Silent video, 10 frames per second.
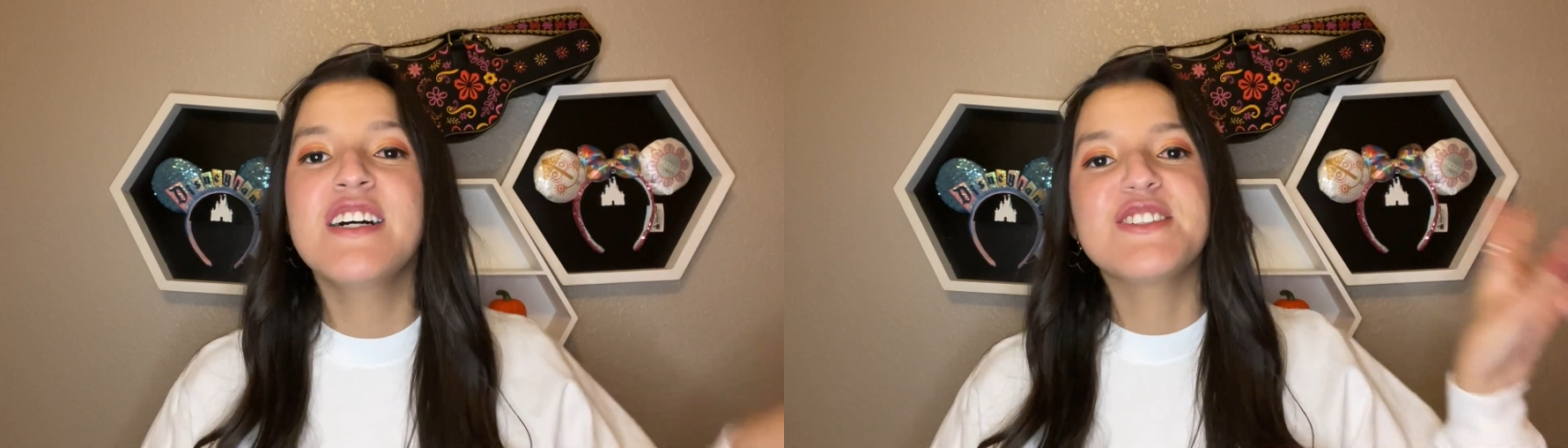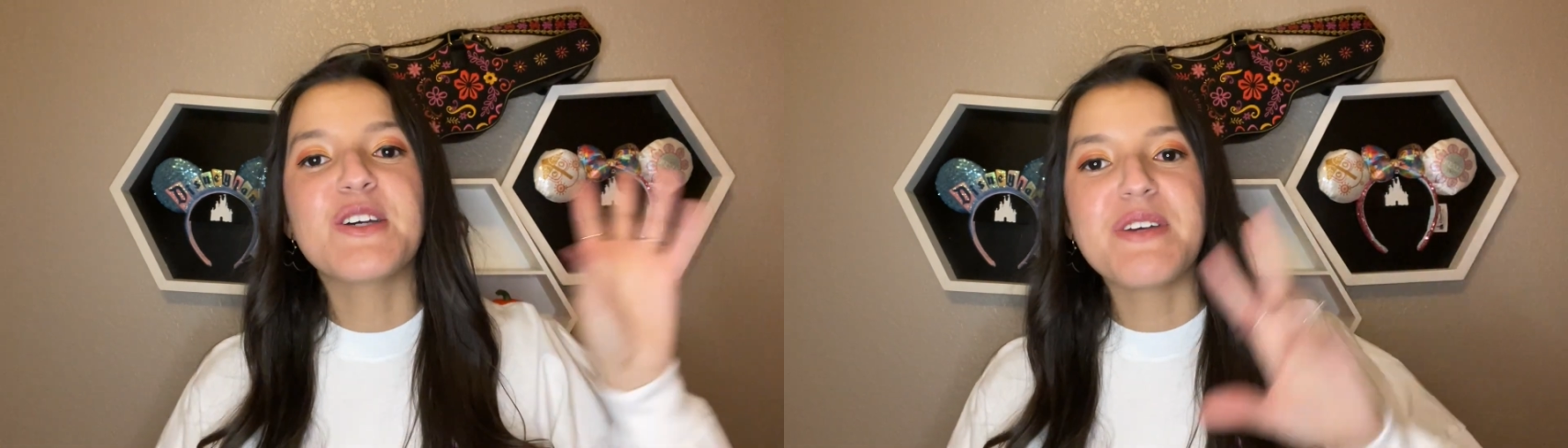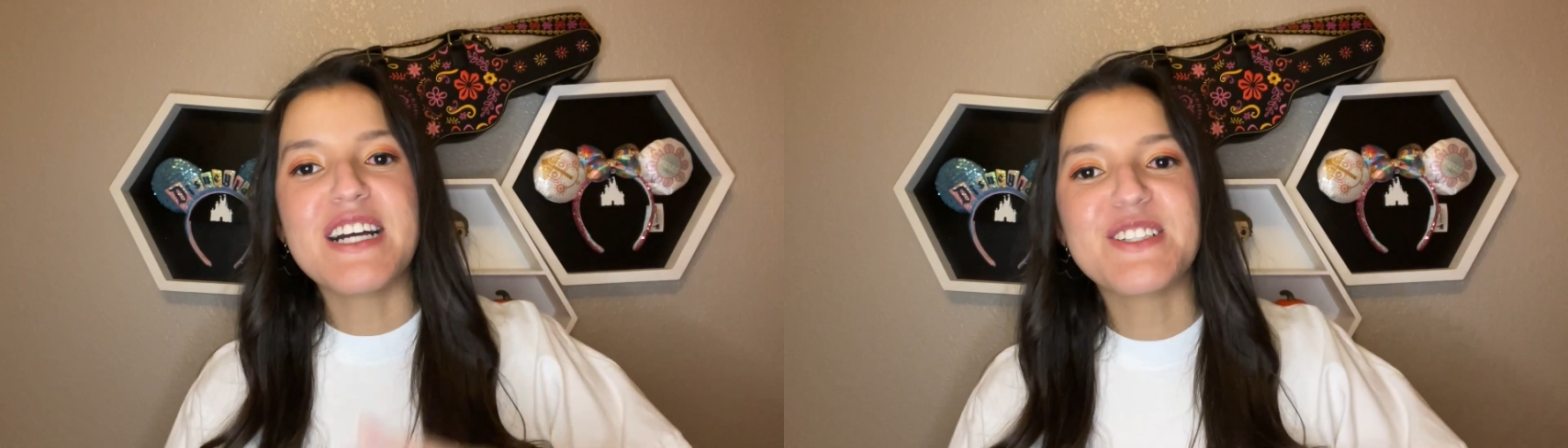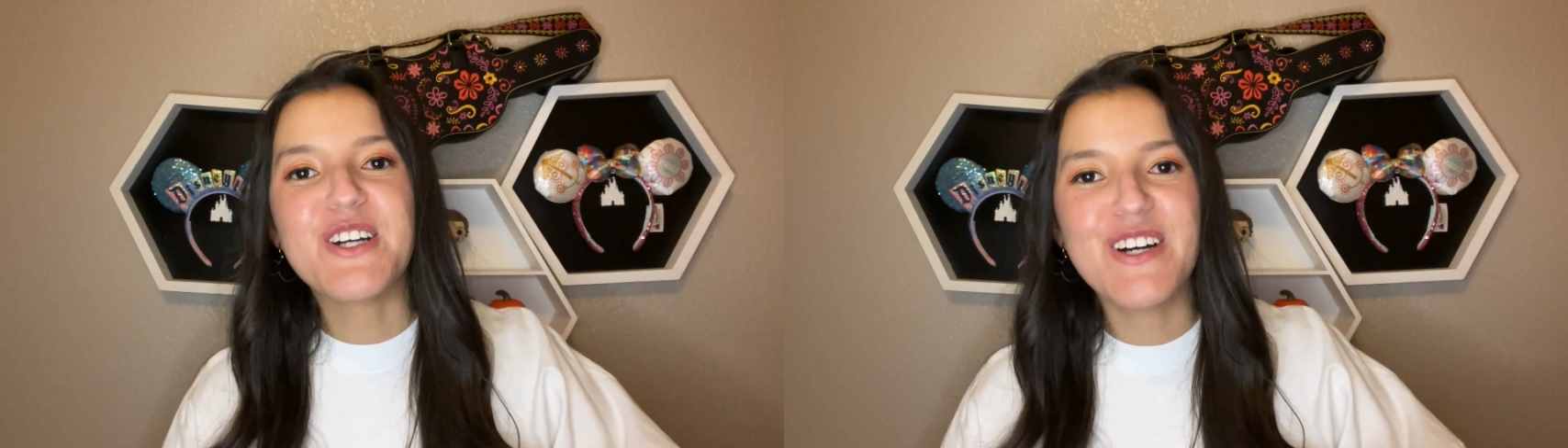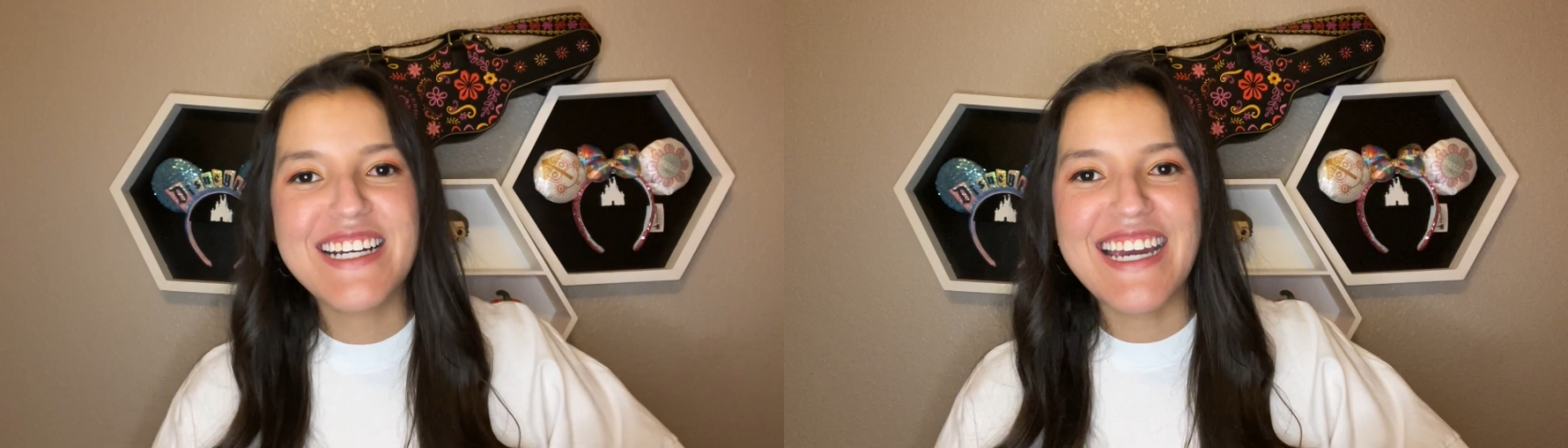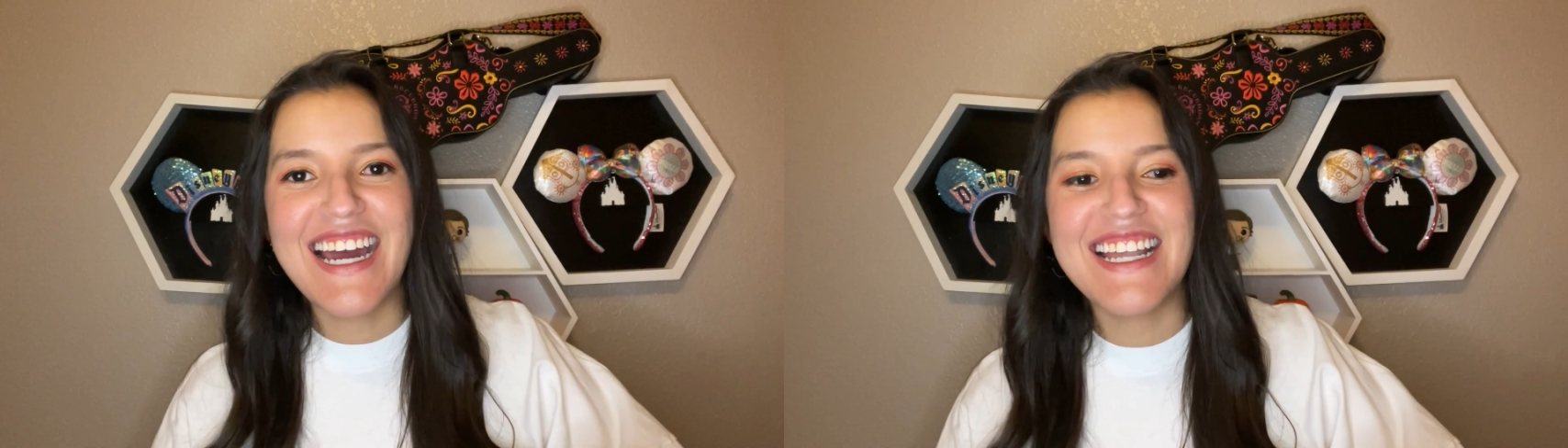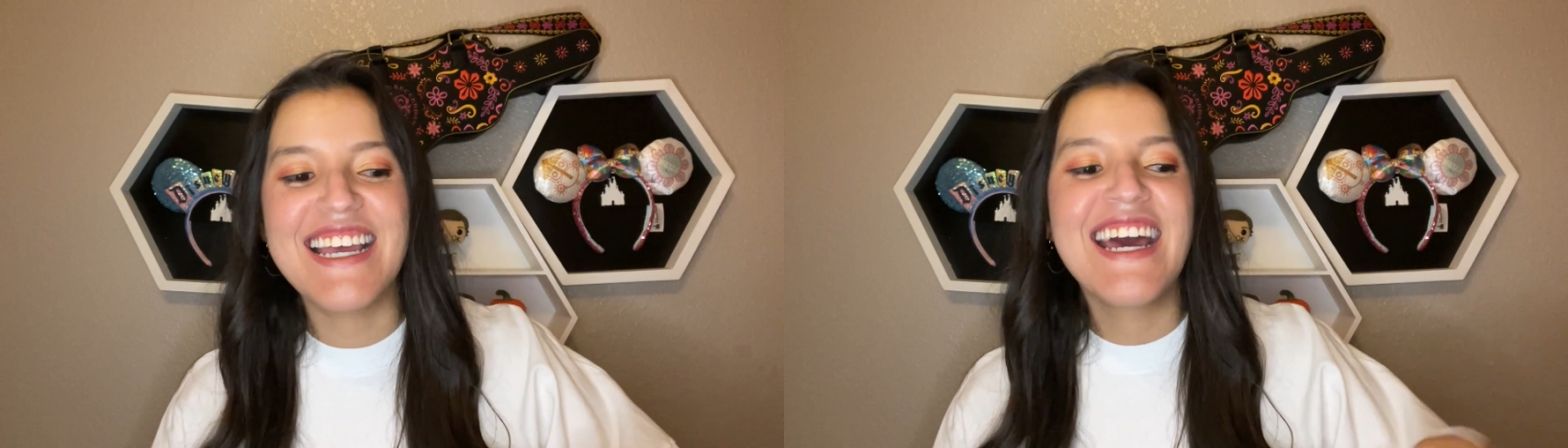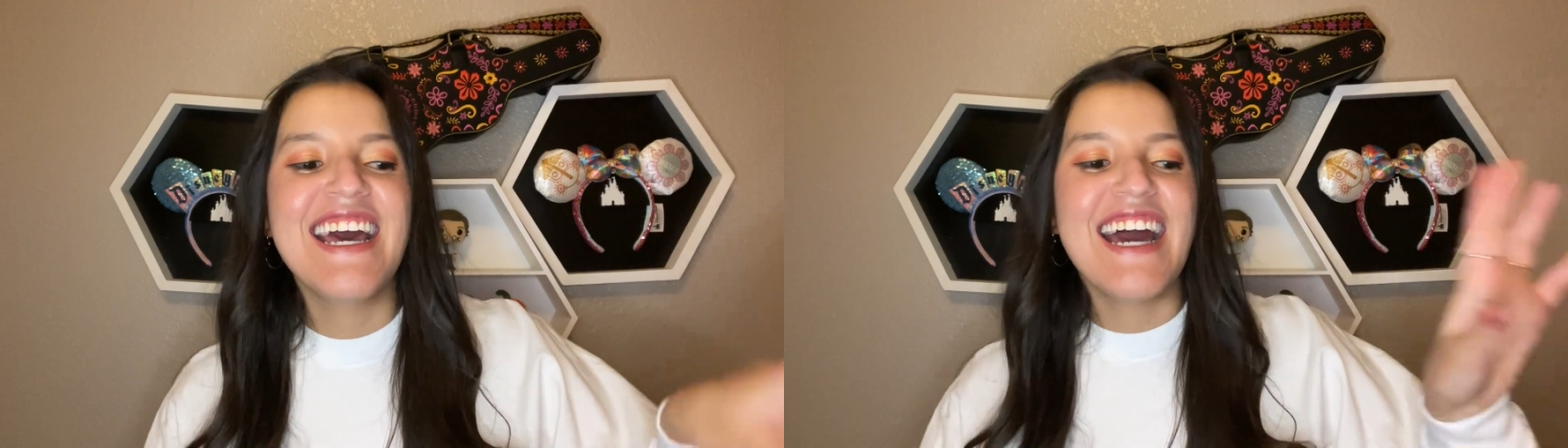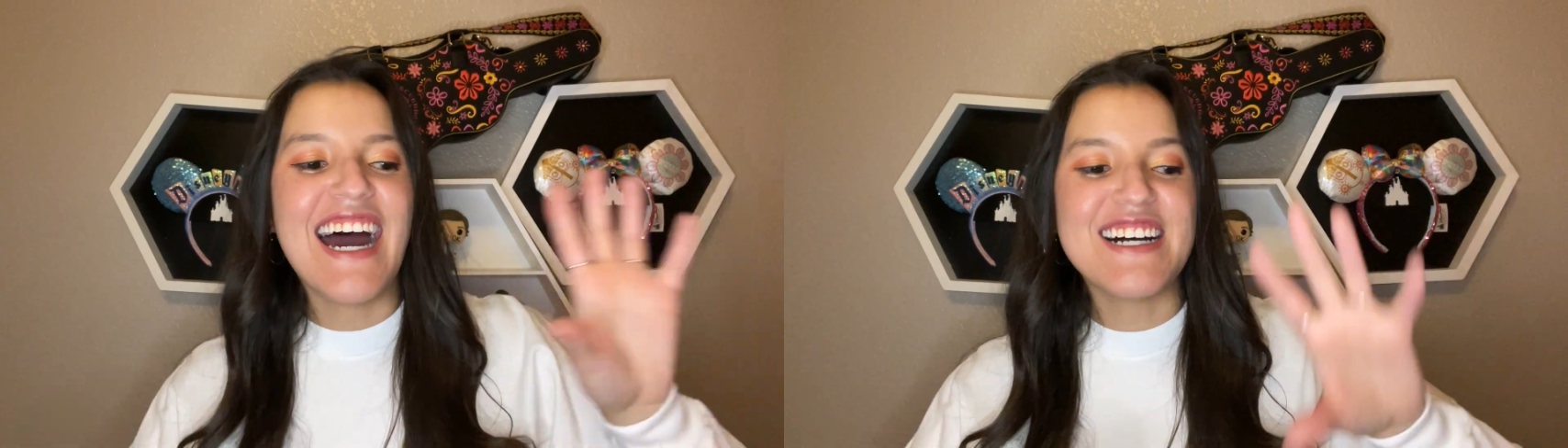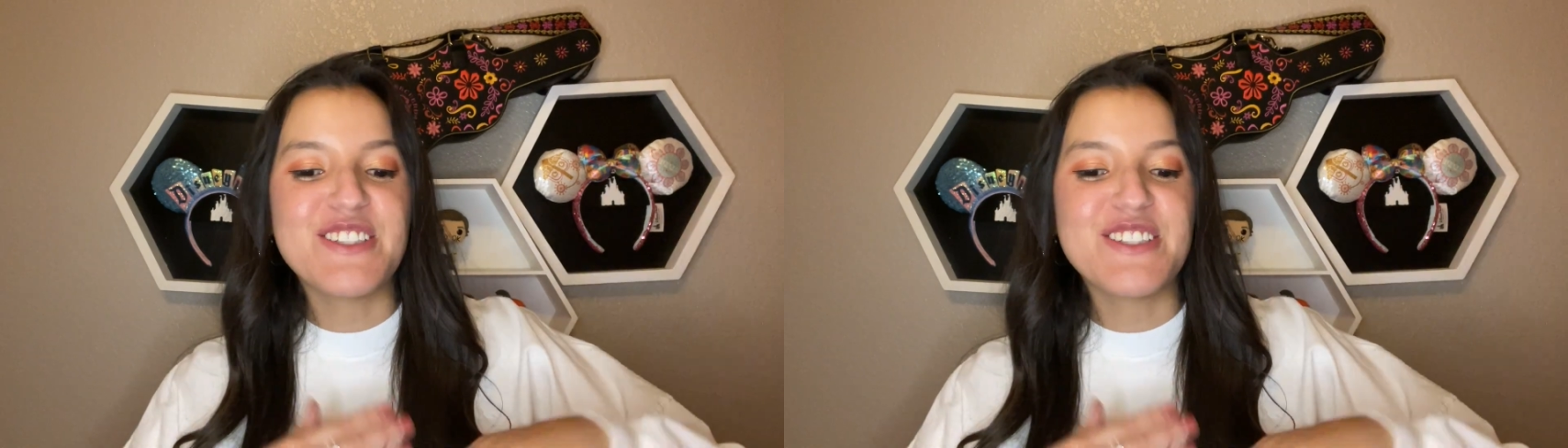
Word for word: So we had to go again uh,